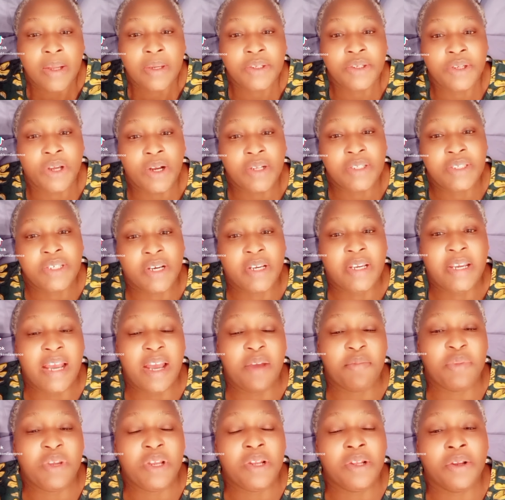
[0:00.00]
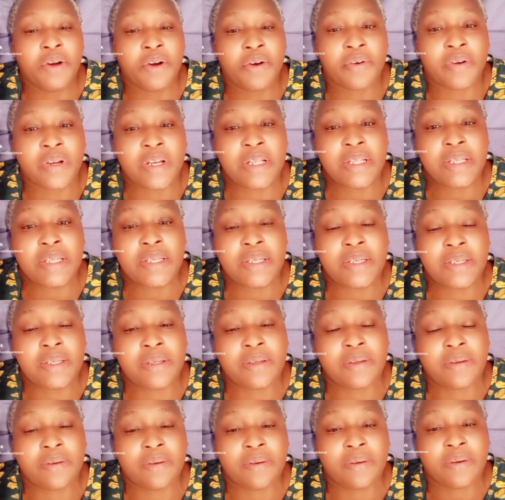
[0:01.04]
Dr. Kemi
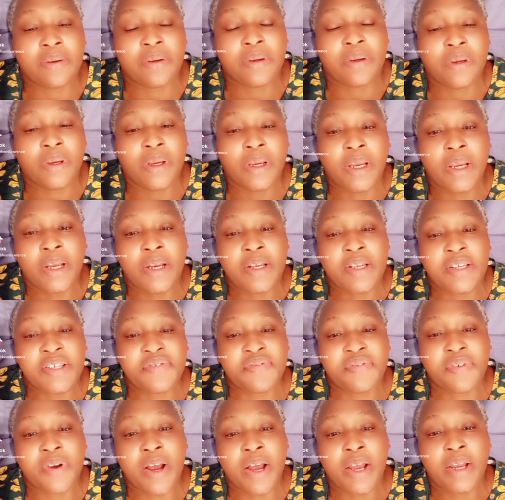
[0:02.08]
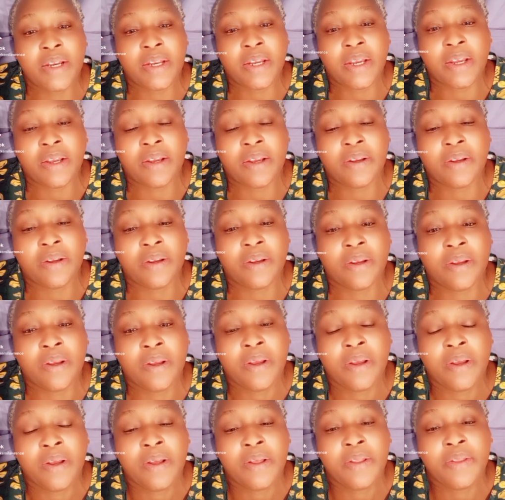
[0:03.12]
Lawrence, it is Friday,
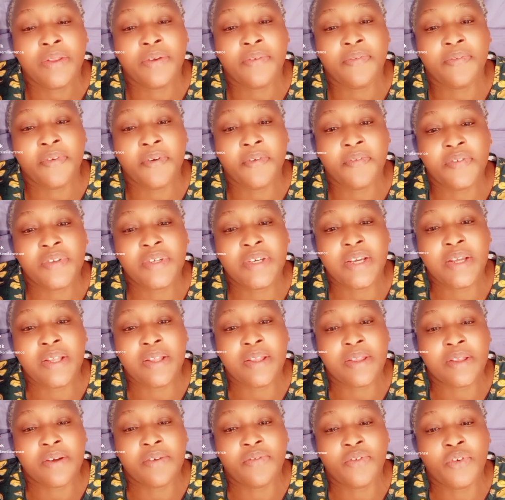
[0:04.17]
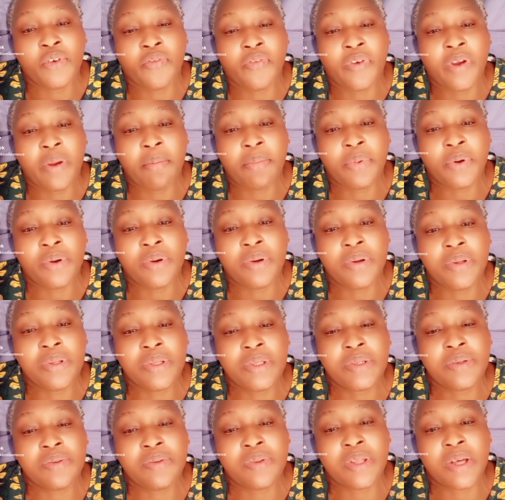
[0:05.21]
the 15th of November,
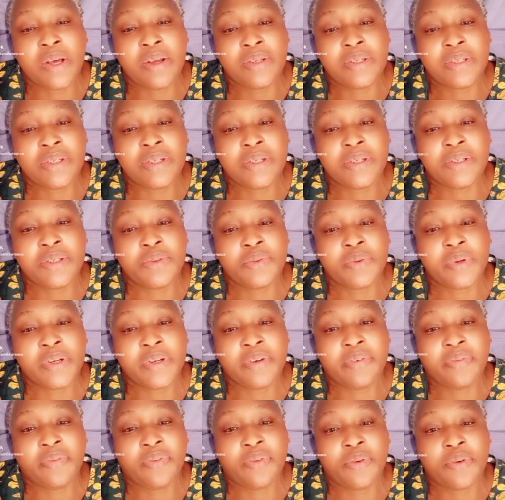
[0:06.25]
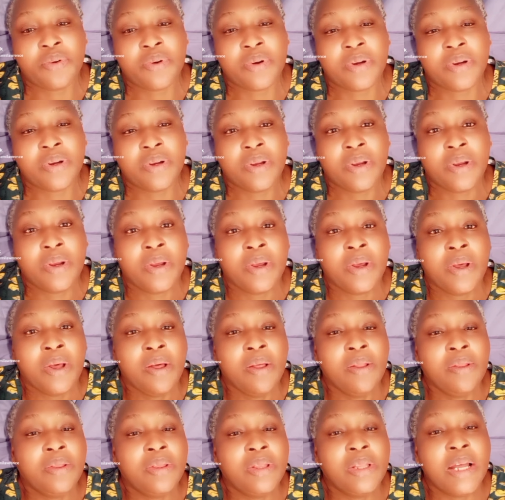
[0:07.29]
2024.
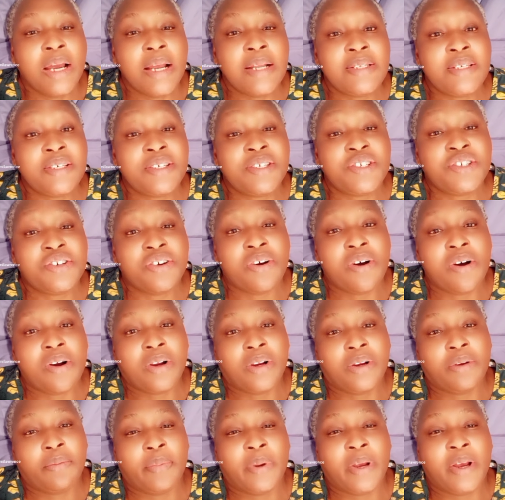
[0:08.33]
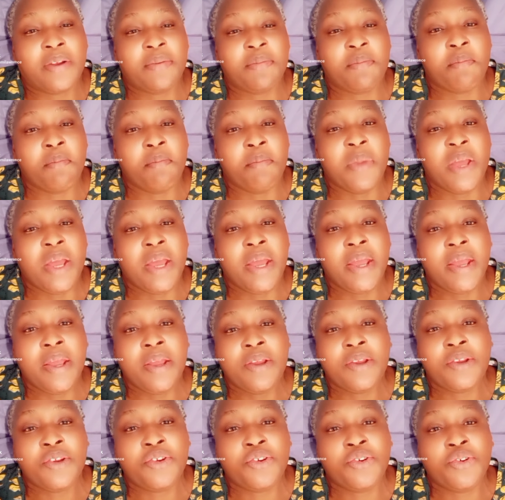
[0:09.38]
Let's talk about May
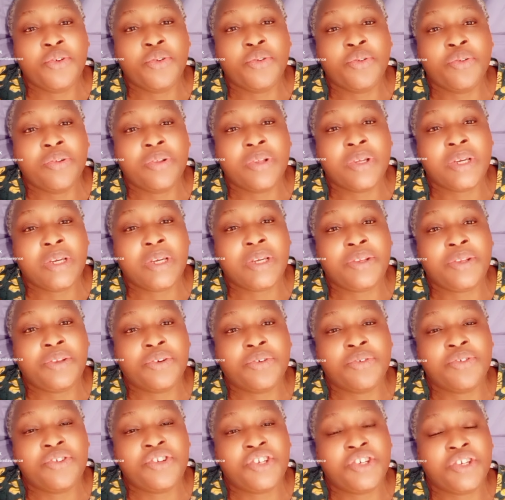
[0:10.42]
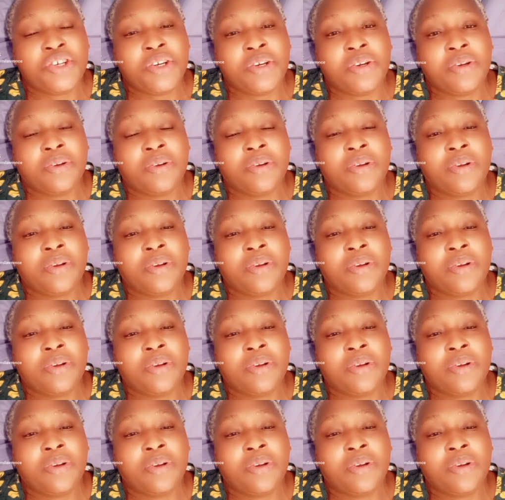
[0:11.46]
Yul-Edochie.